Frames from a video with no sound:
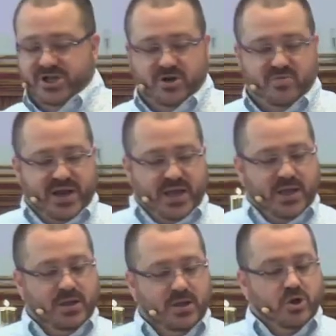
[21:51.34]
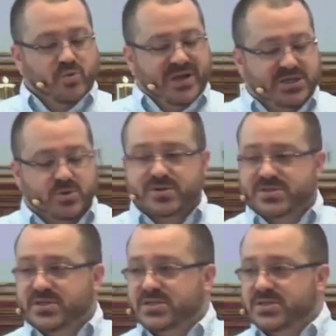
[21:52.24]
money, your resources,
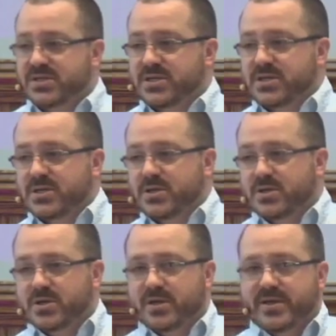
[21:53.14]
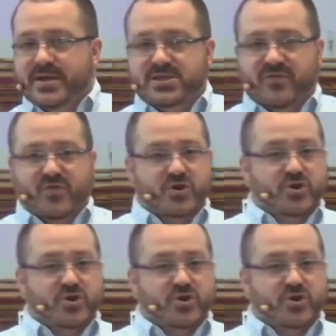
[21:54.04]
is it for your